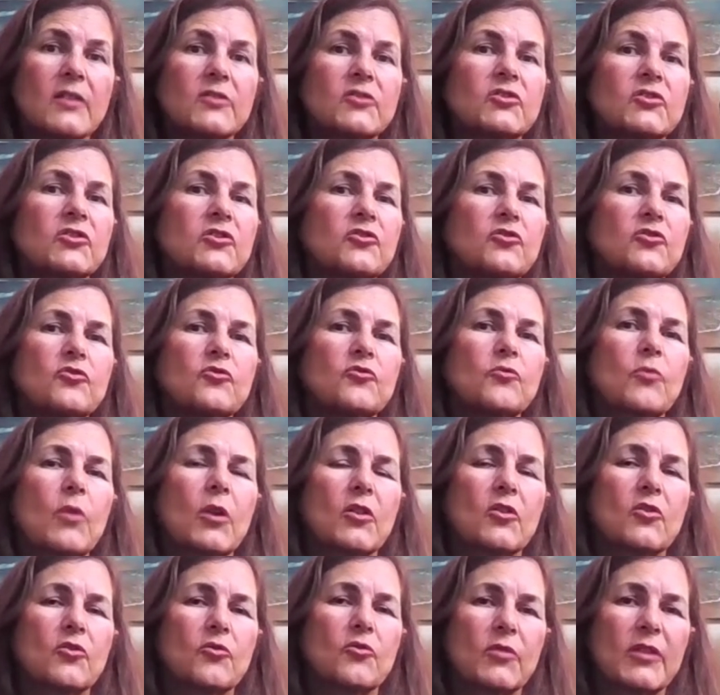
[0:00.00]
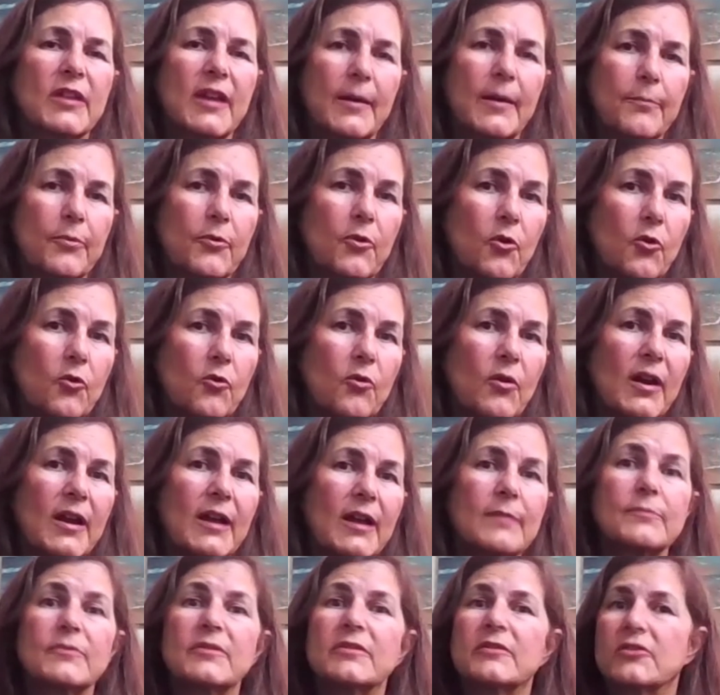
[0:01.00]
to create
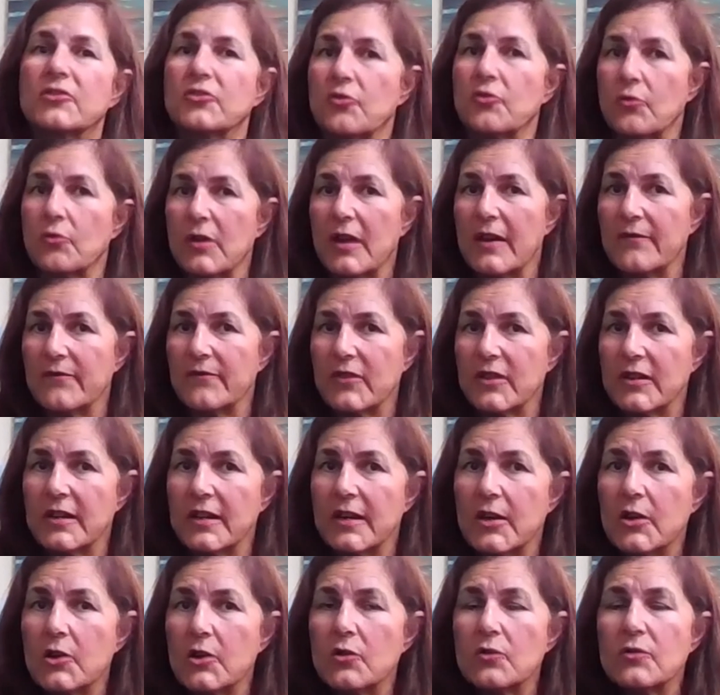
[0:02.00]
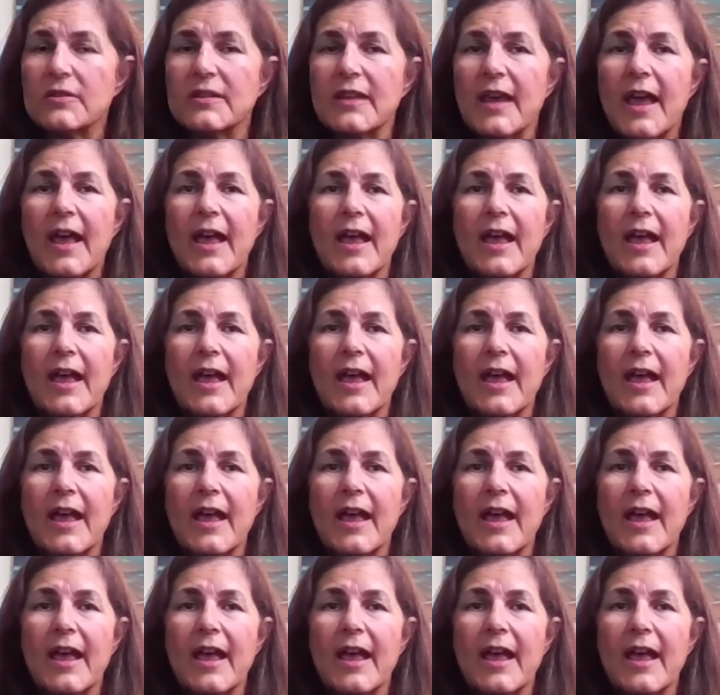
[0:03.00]
programs, to create videos.